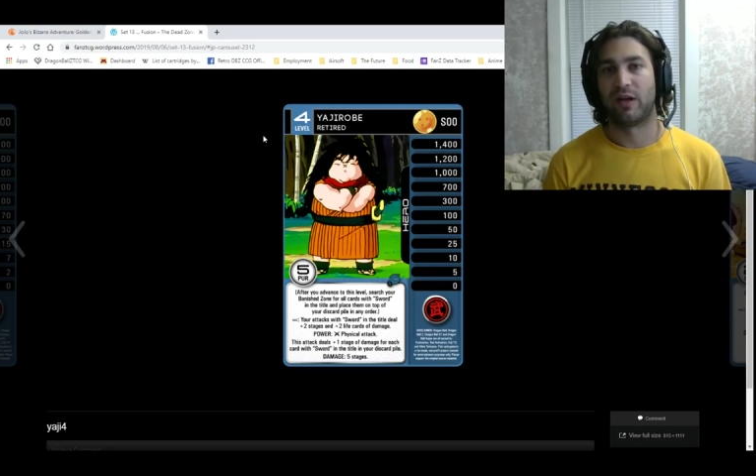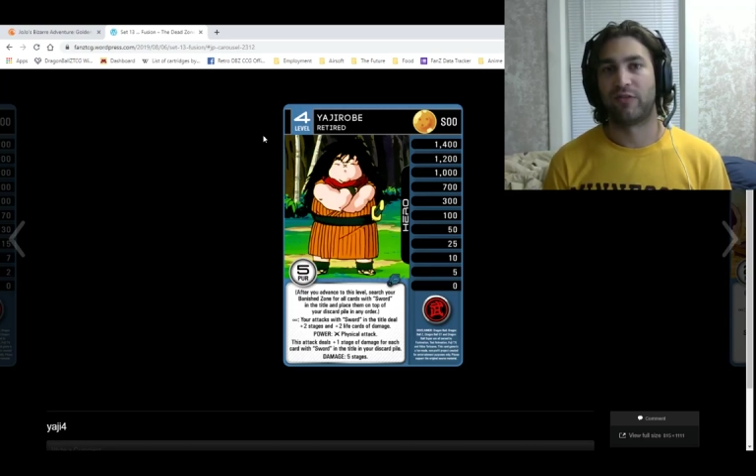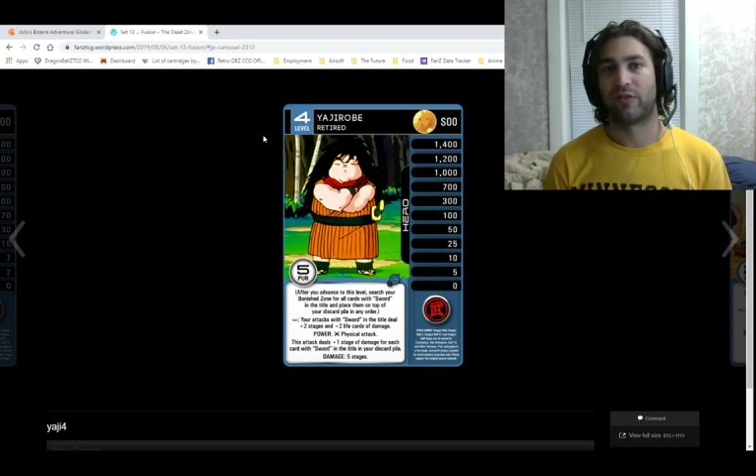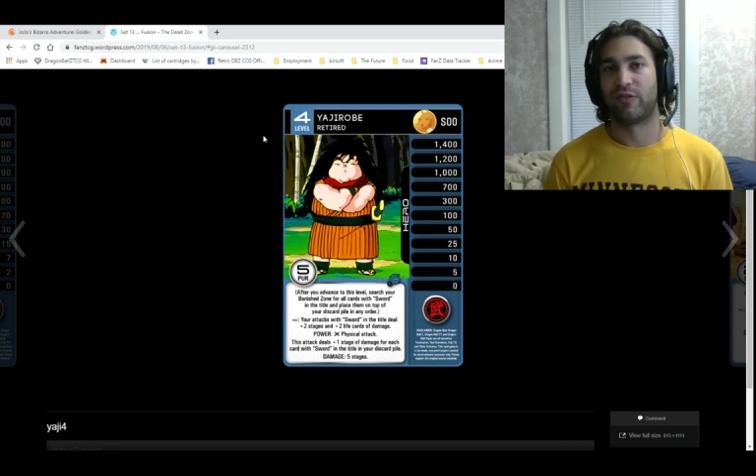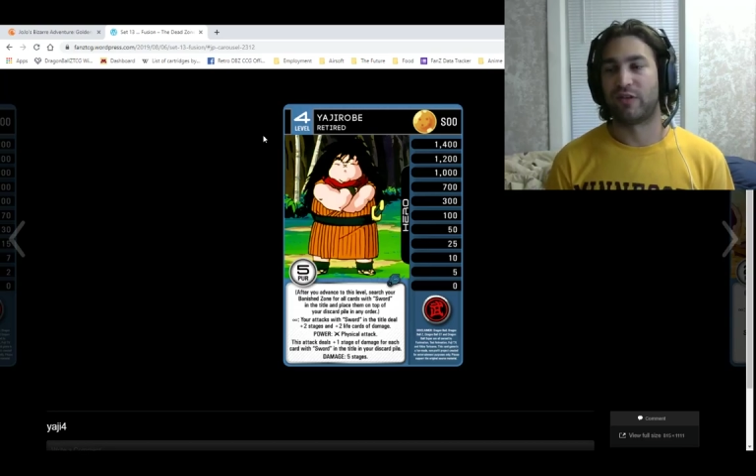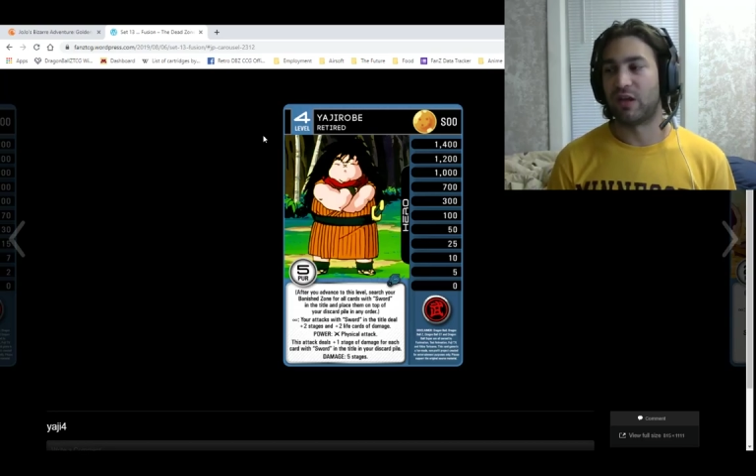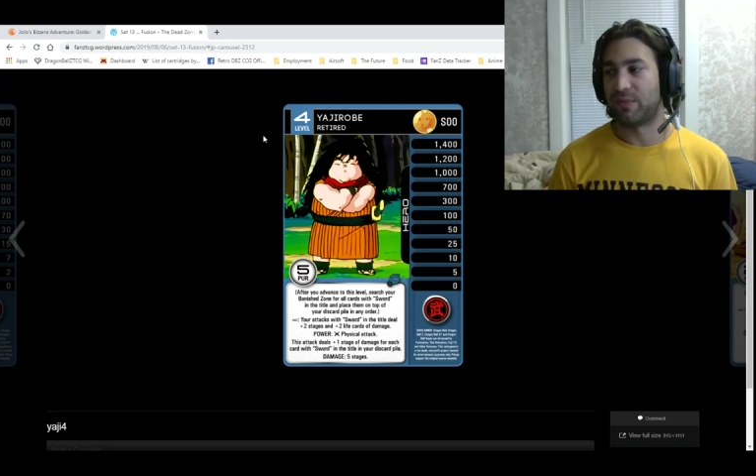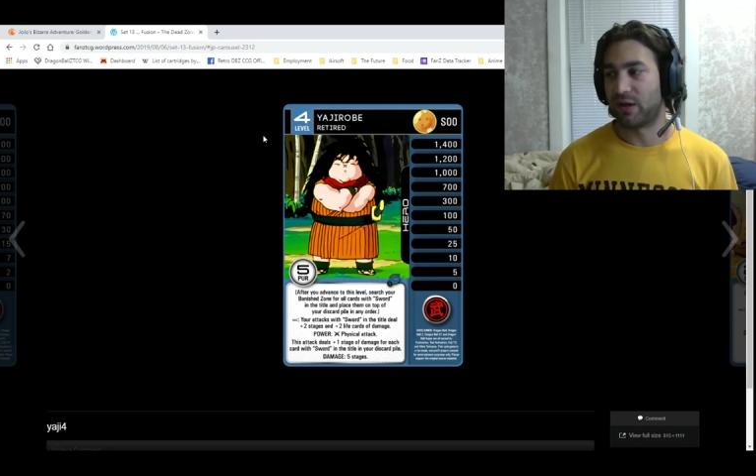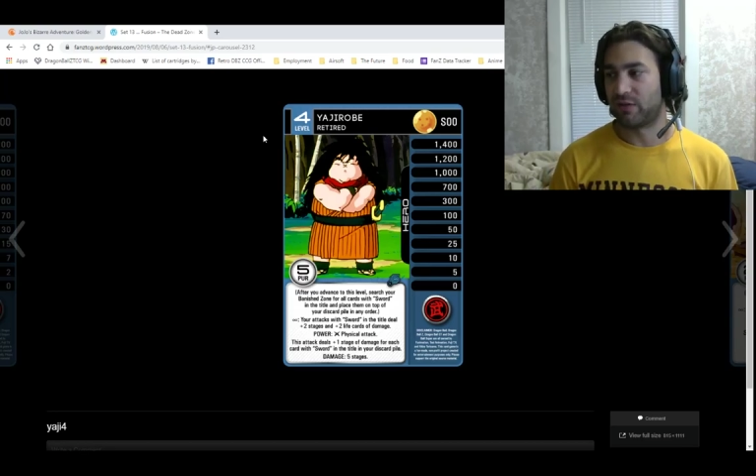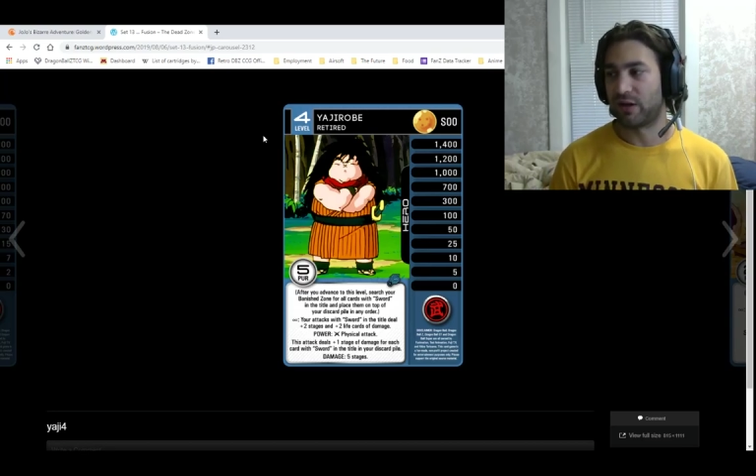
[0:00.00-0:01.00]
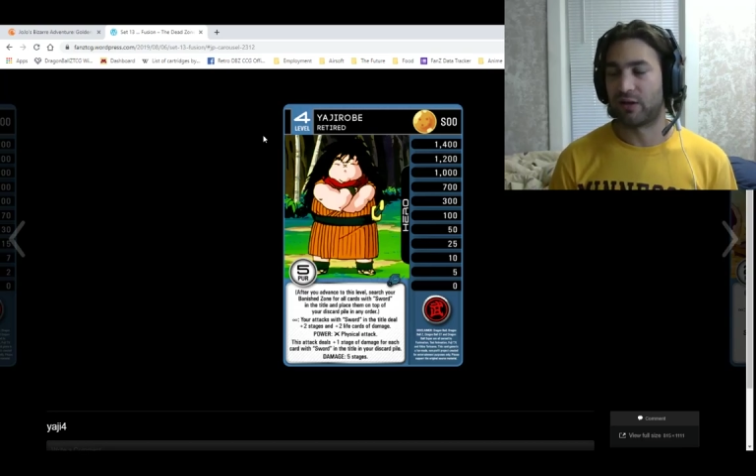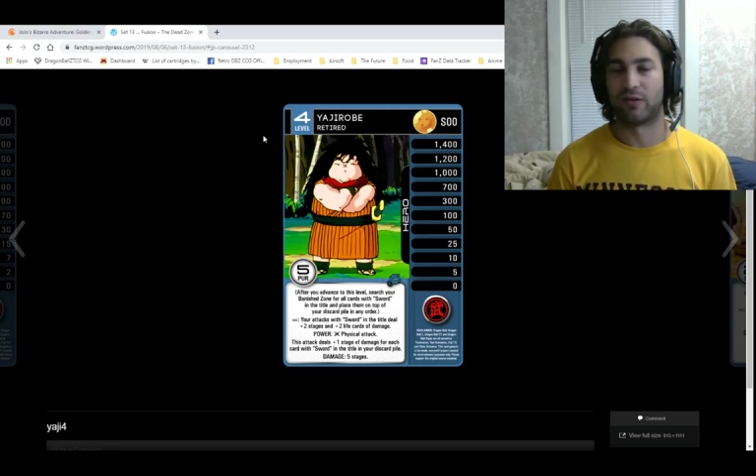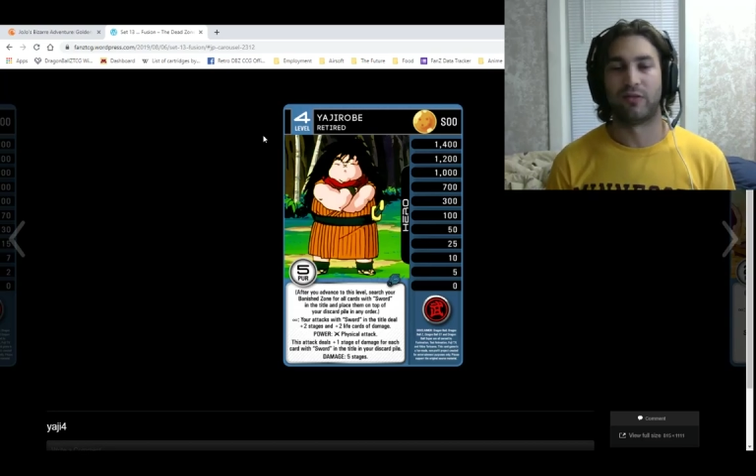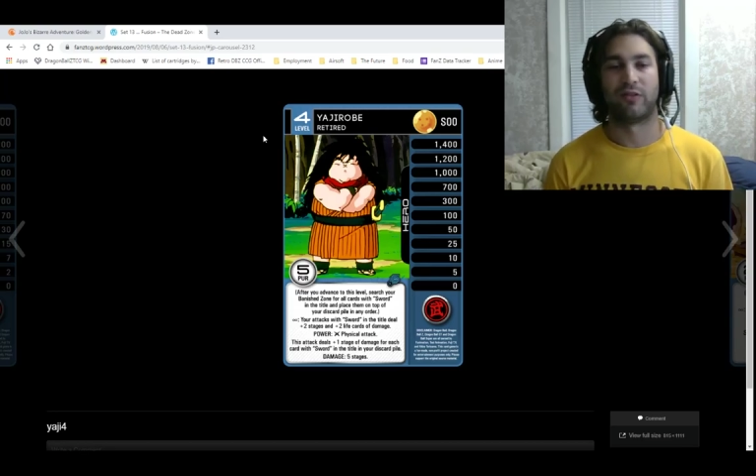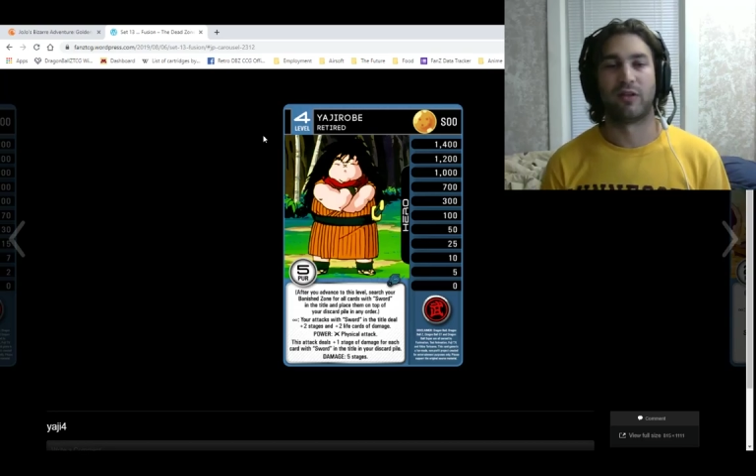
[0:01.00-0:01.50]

as far as a gimmick deck goes,